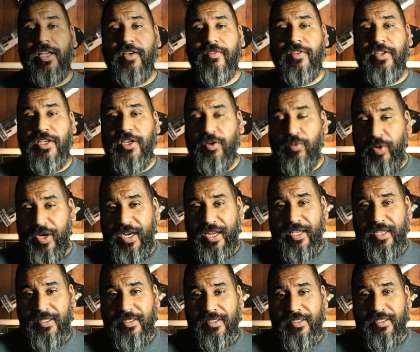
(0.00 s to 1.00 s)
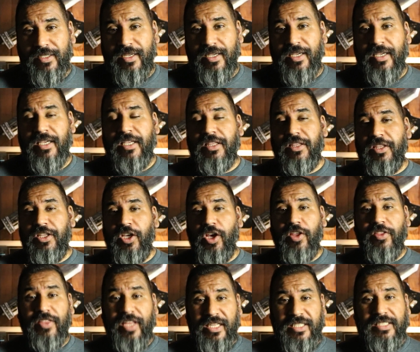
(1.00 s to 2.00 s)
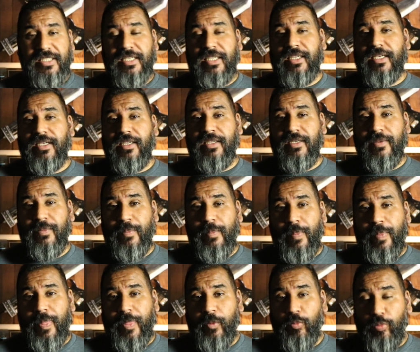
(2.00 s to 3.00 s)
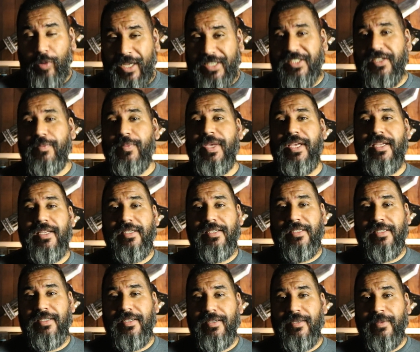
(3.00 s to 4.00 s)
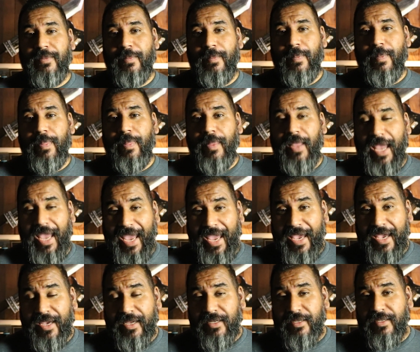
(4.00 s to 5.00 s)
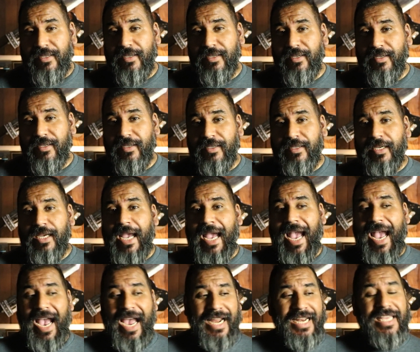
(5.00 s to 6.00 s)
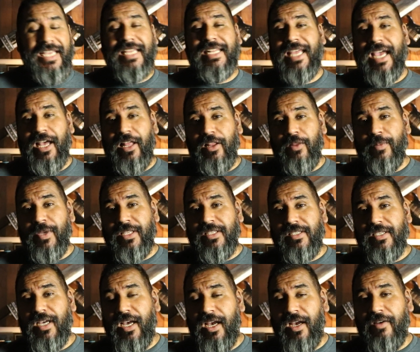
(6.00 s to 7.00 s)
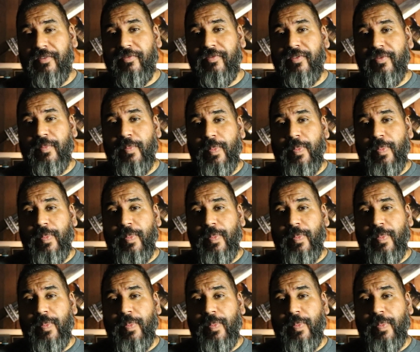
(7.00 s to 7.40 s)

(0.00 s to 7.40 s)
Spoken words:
of the ingredients, the authentic recipes, and adding an element of